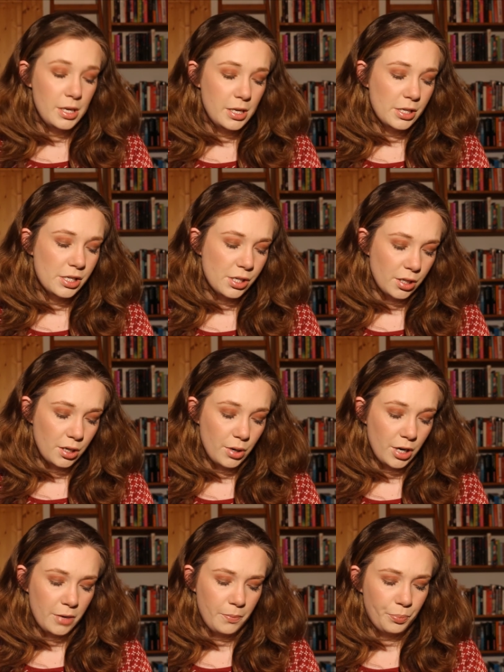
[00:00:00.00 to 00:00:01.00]

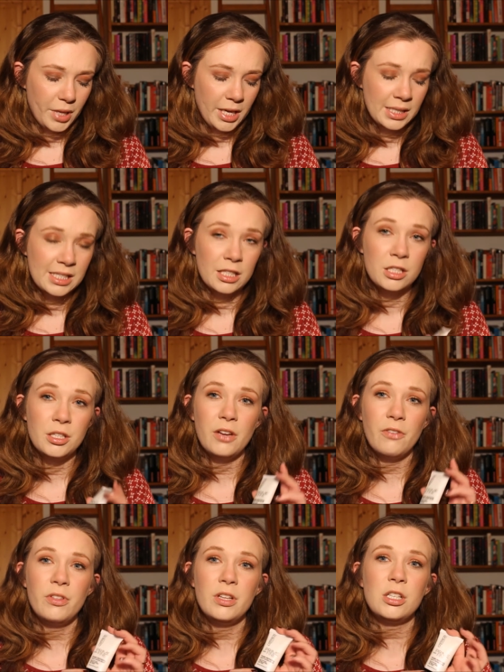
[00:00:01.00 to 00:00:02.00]
So I decided to
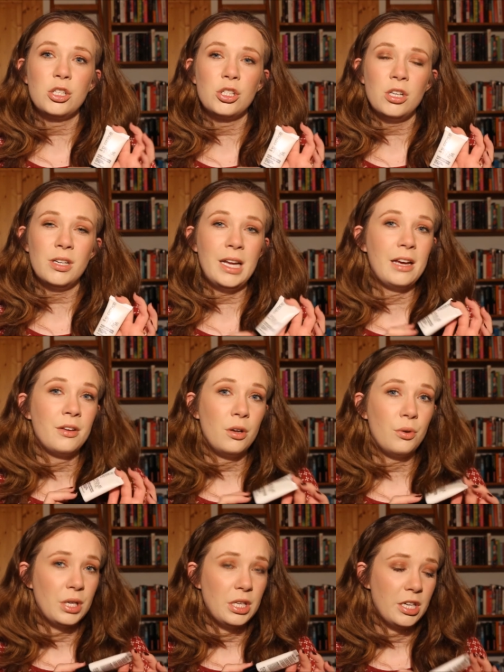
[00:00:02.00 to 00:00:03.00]
give this a shot. I can
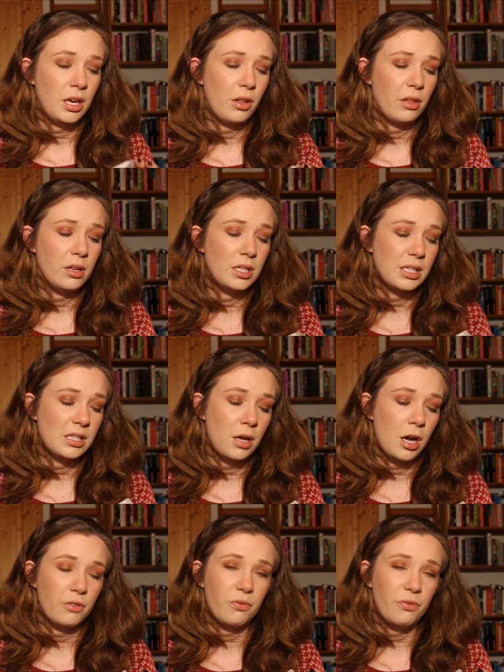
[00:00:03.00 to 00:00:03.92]
already tell that this is not